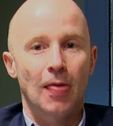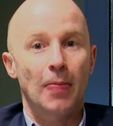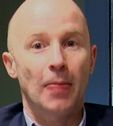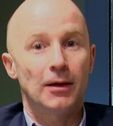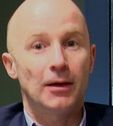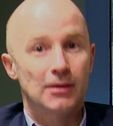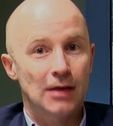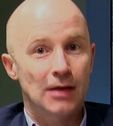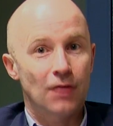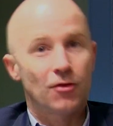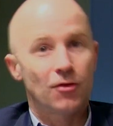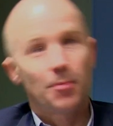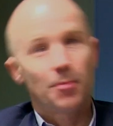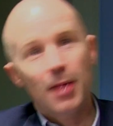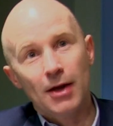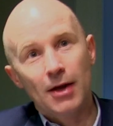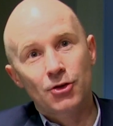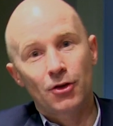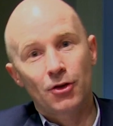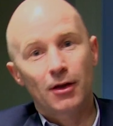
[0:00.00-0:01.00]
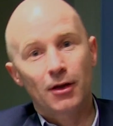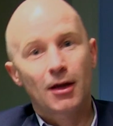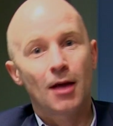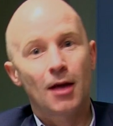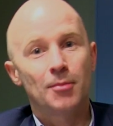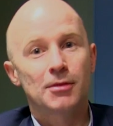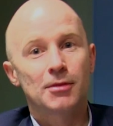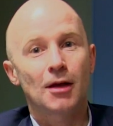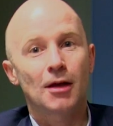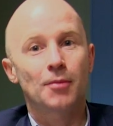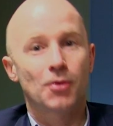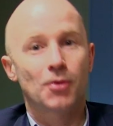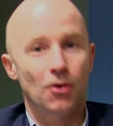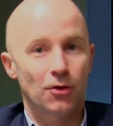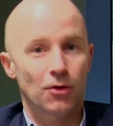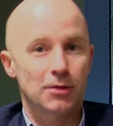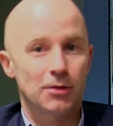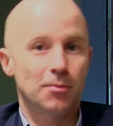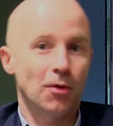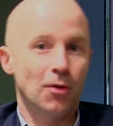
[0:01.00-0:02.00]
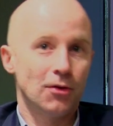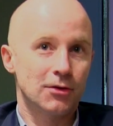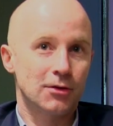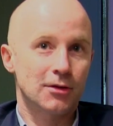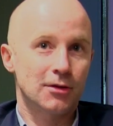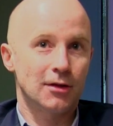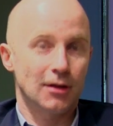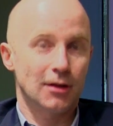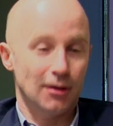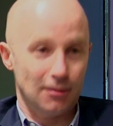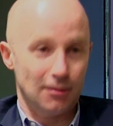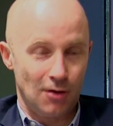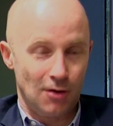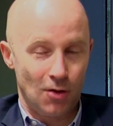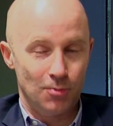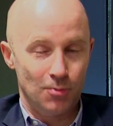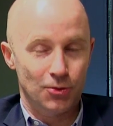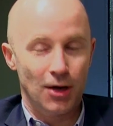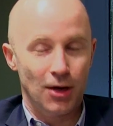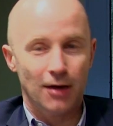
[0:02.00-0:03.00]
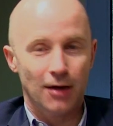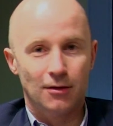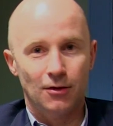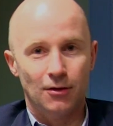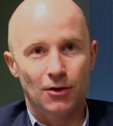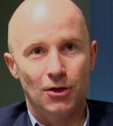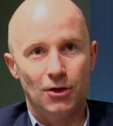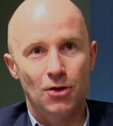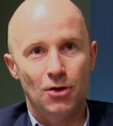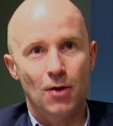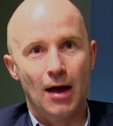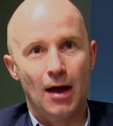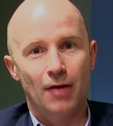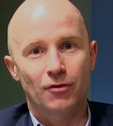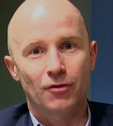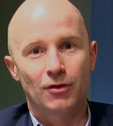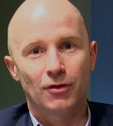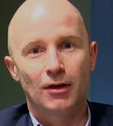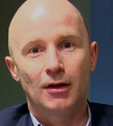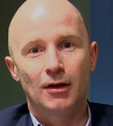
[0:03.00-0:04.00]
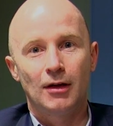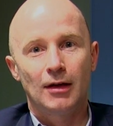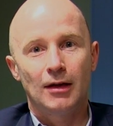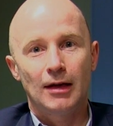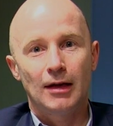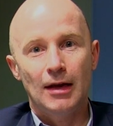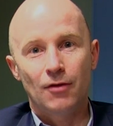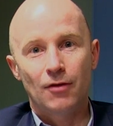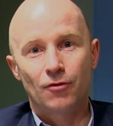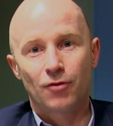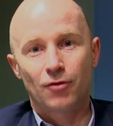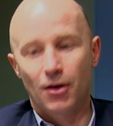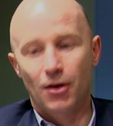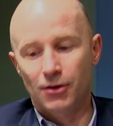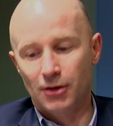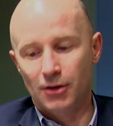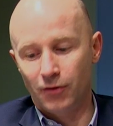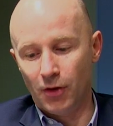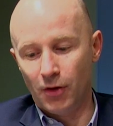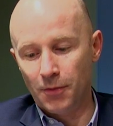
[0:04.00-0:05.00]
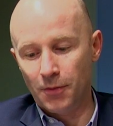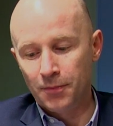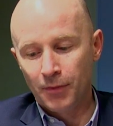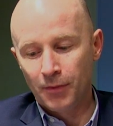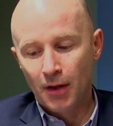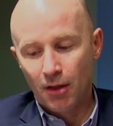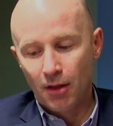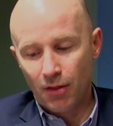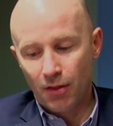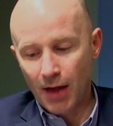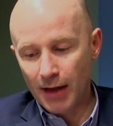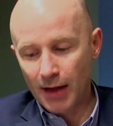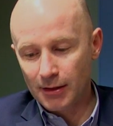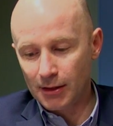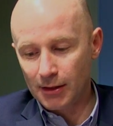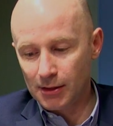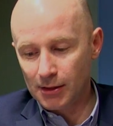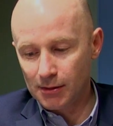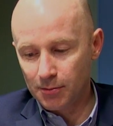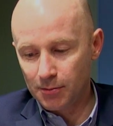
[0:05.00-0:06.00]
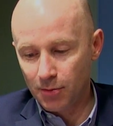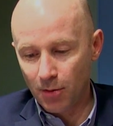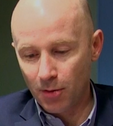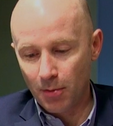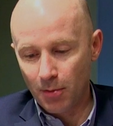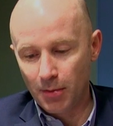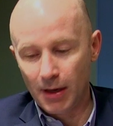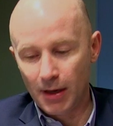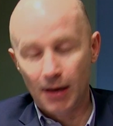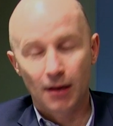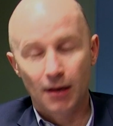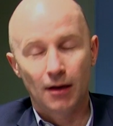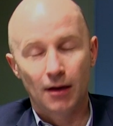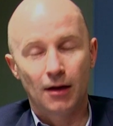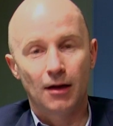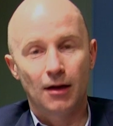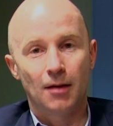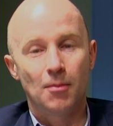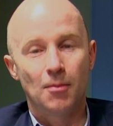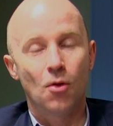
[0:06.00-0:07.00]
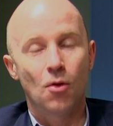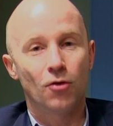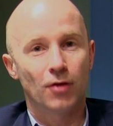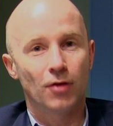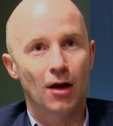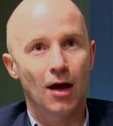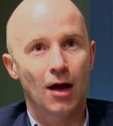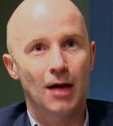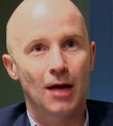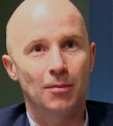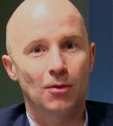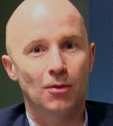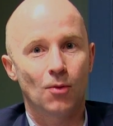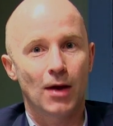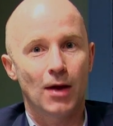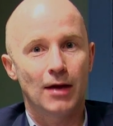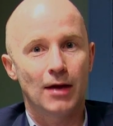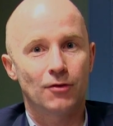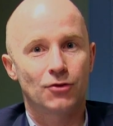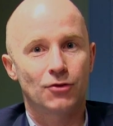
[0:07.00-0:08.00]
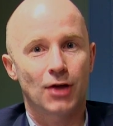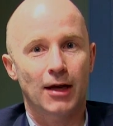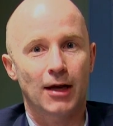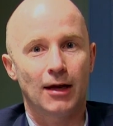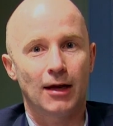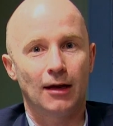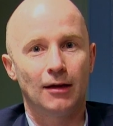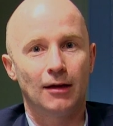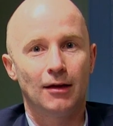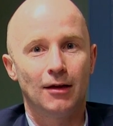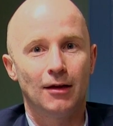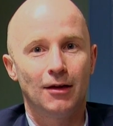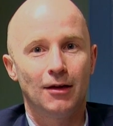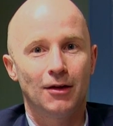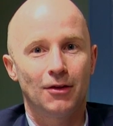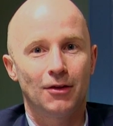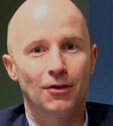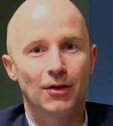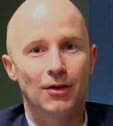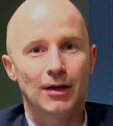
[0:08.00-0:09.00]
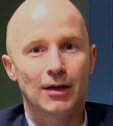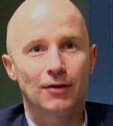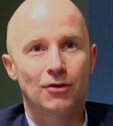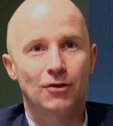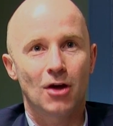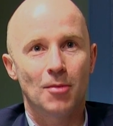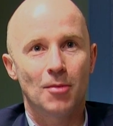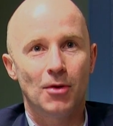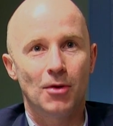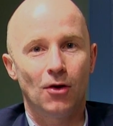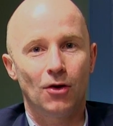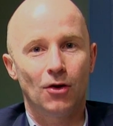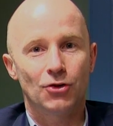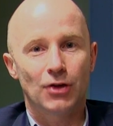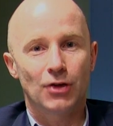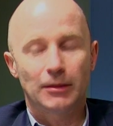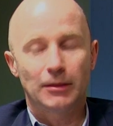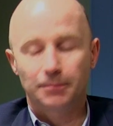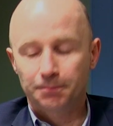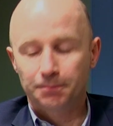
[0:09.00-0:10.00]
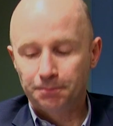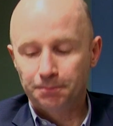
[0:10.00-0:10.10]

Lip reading: and see if the picture that comes up corresponds to the object that you have in front of you. That is probably a more reliable way of checking the terminology.